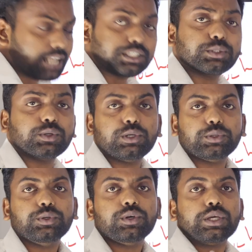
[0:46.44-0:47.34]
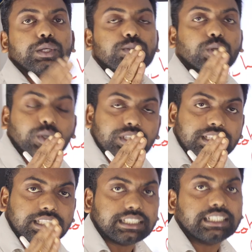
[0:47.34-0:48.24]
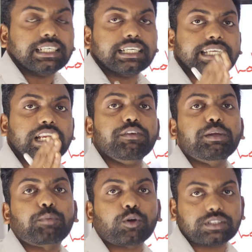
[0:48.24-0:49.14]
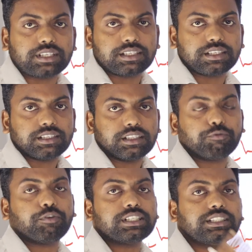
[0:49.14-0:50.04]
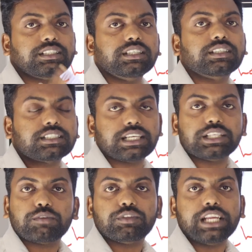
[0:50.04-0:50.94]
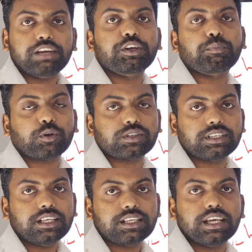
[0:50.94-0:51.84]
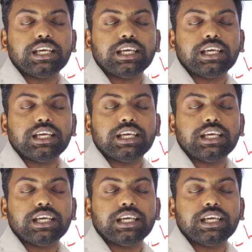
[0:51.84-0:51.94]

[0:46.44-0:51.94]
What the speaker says: As I told you, so the delivery process, the first stage of the delivery process,